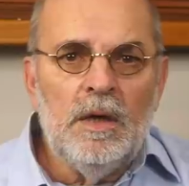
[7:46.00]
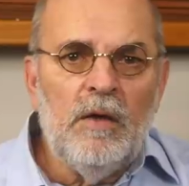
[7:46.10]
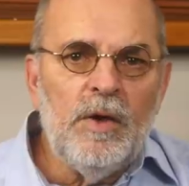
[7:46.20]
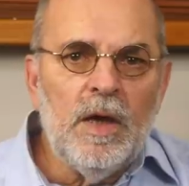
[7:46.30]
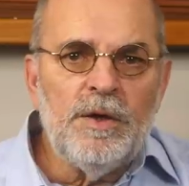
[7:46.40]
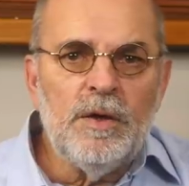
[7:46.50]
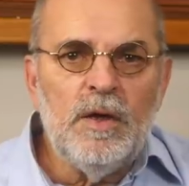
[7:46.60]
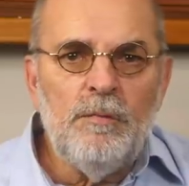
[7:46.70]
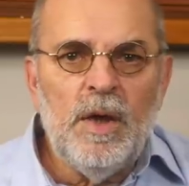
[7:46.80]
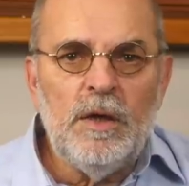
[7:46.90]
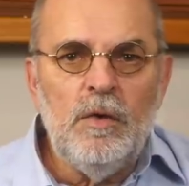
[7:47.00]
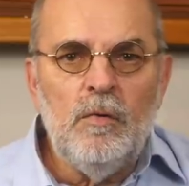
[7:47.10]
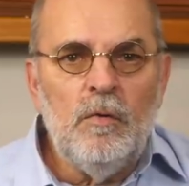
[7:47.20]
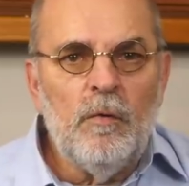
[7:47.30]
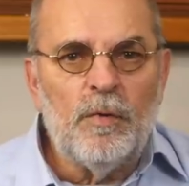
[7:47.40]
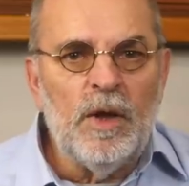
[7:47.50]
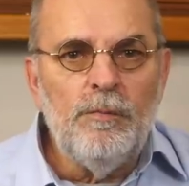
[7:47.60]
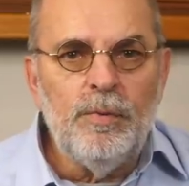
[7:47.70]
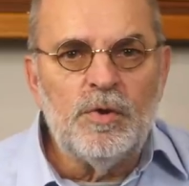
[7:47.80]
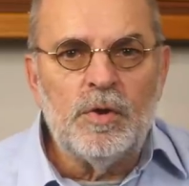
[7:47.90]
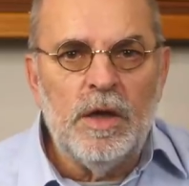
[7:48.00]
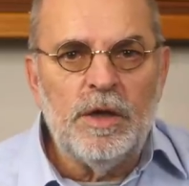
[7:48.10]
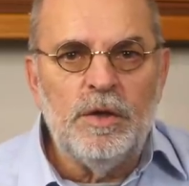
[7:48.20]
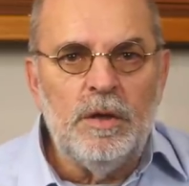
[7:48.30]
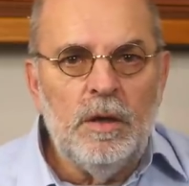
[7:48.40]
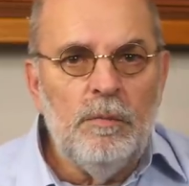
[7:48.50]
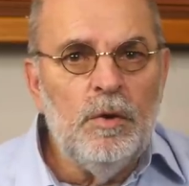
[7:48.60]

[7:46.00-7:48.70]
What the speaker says: Navigating the menu for input selection,